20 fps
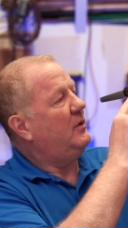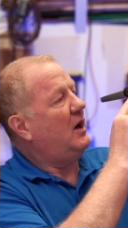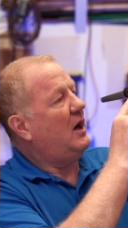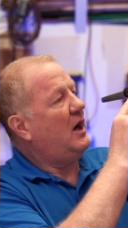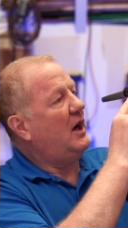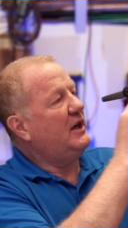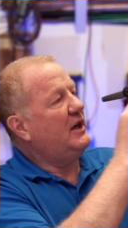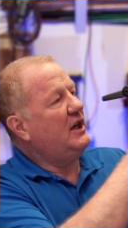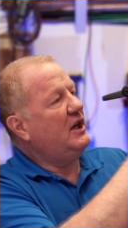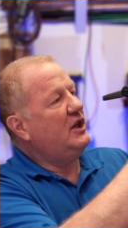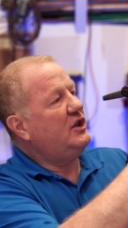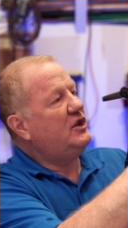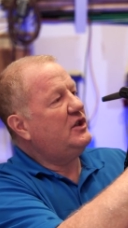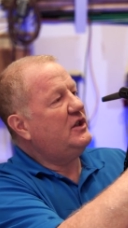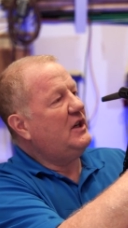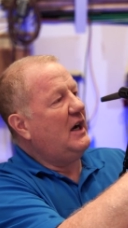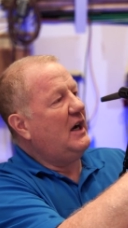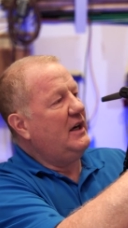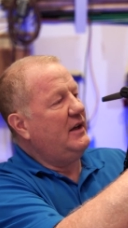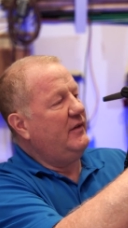on each
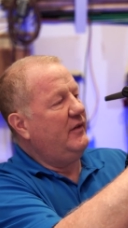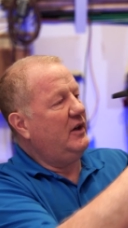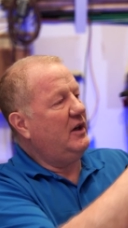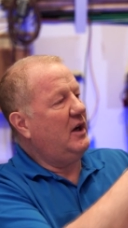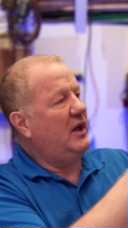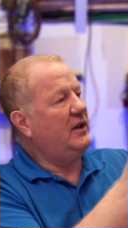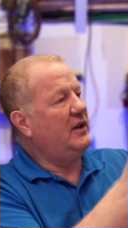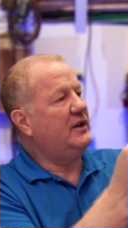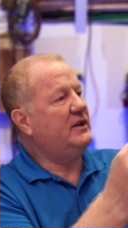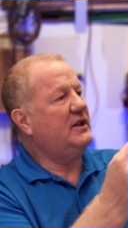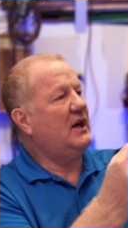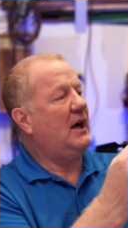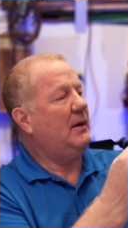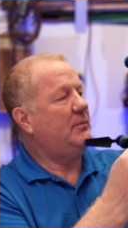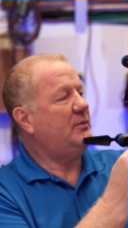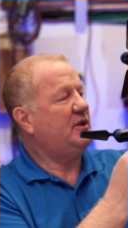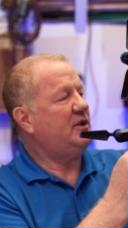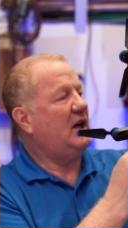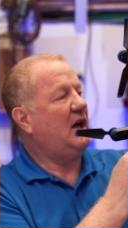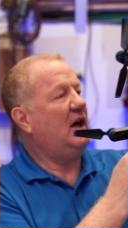side of it, on the
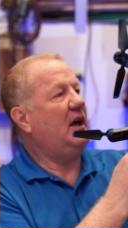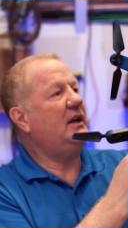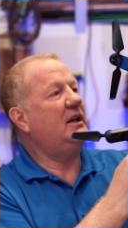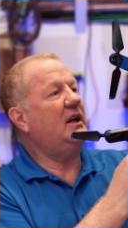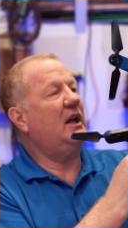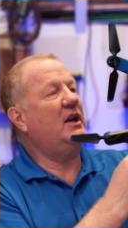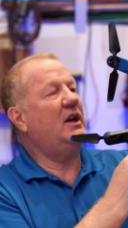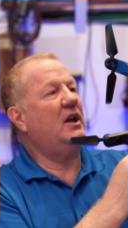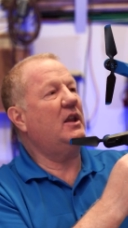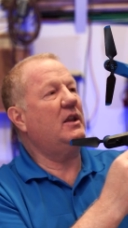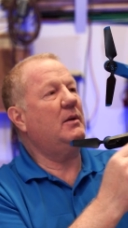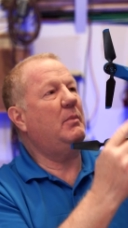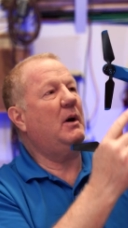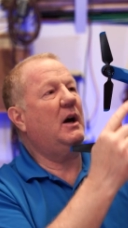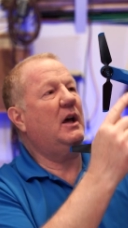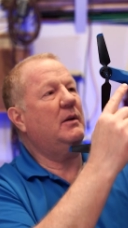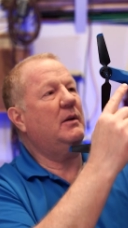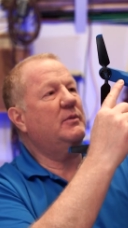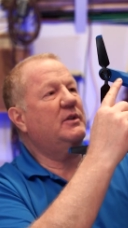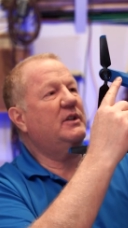top side and on the
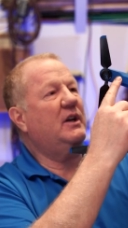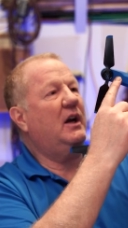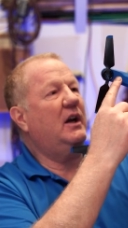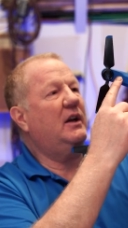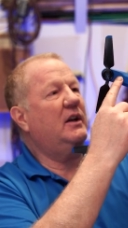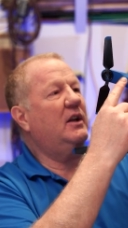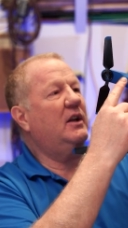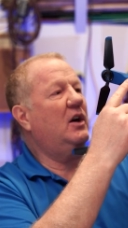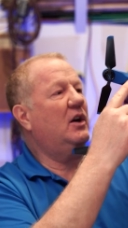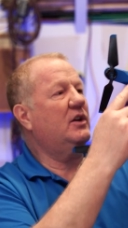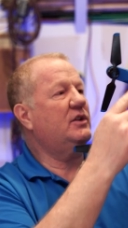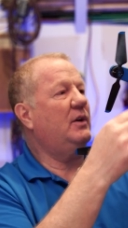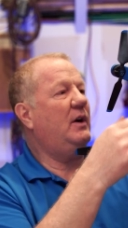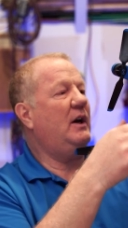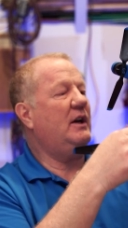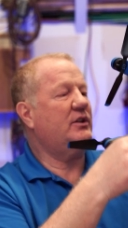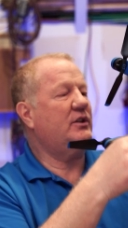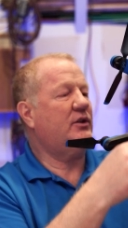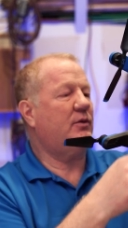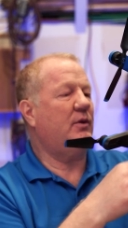bottom side. It also
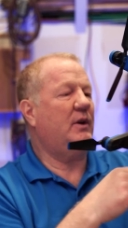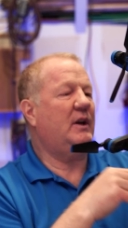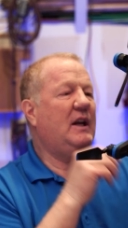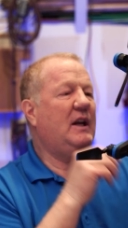has 3